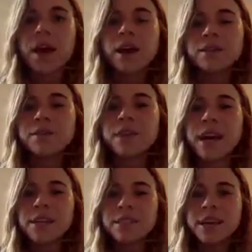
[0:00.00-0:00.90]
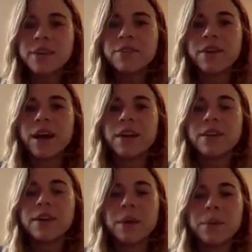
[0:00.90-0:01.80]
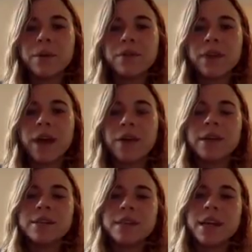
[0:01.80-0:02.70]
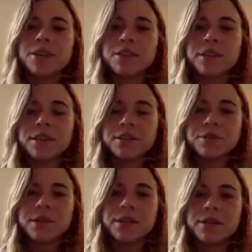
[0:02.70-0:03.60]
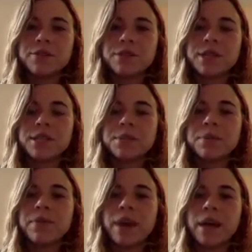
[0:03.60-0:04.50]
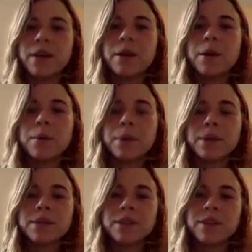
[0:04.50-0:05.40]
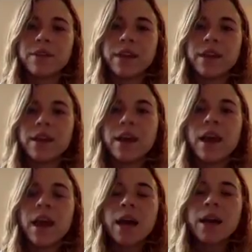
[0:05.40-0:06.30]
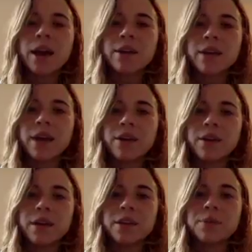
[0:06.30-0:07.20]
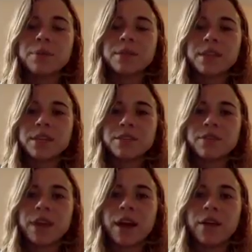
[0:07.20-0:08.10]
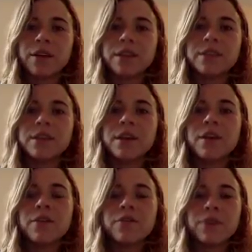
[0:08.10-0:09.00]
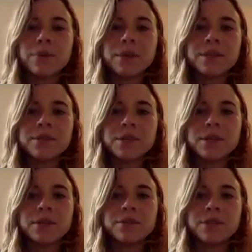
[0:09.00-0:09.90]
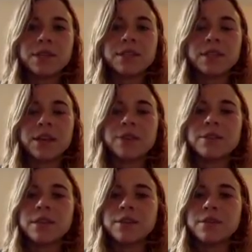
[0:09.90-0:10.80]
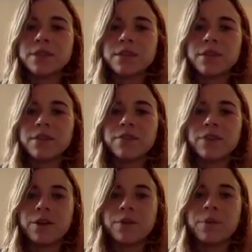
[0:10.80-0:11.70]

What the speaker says: So that is how to find the number of calories each of these 3 nutrients provide per serving, and how to calculate the percentage of calories from these 3 nutrients in a single serving of food.